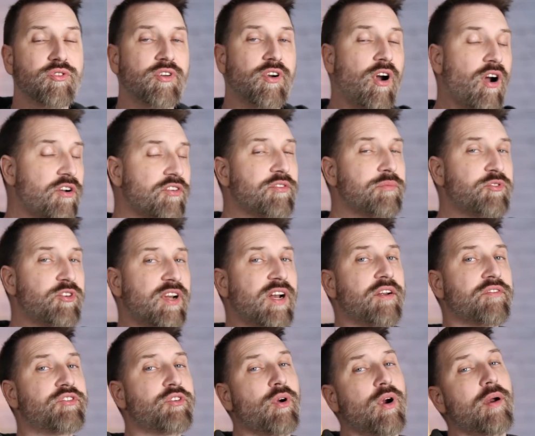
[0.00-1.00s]
there are some
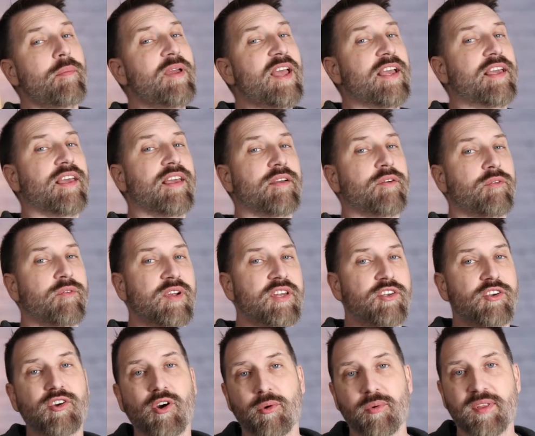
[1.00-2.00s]
trade-offs you are making when
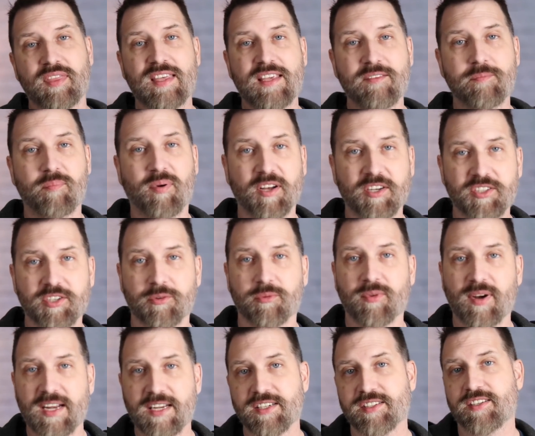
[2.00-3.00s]
you go with these budget
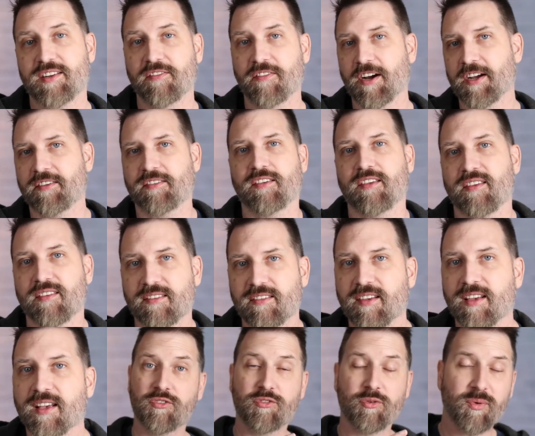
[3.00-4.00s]
range devices.
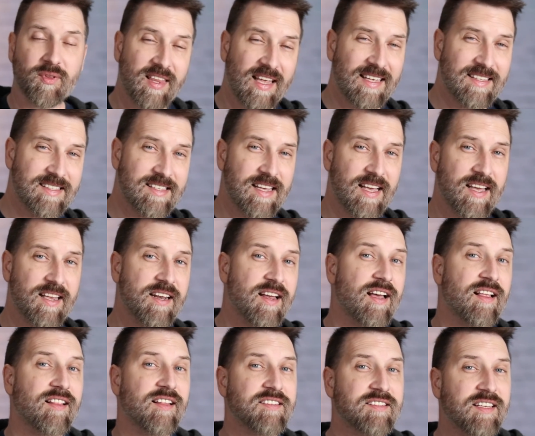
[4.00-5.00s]
So with that said,
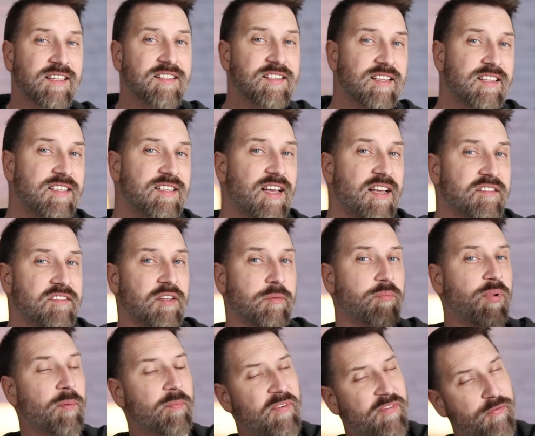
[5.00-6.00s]
let's get to the testing.
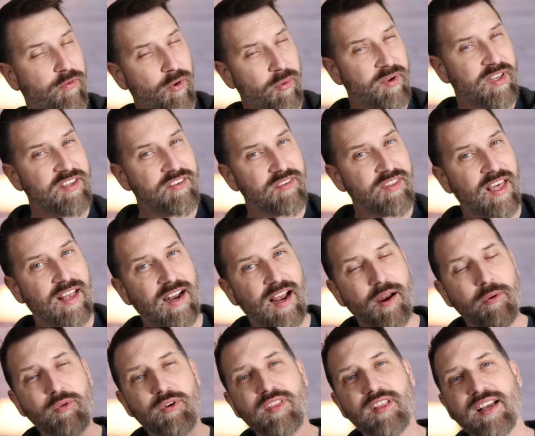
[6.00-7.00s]
But before we do that,
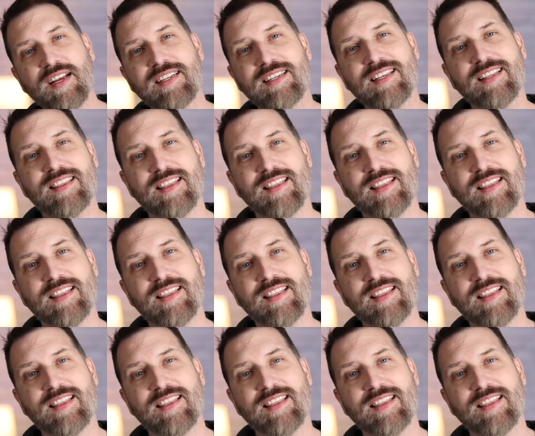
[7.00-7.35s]
I would like to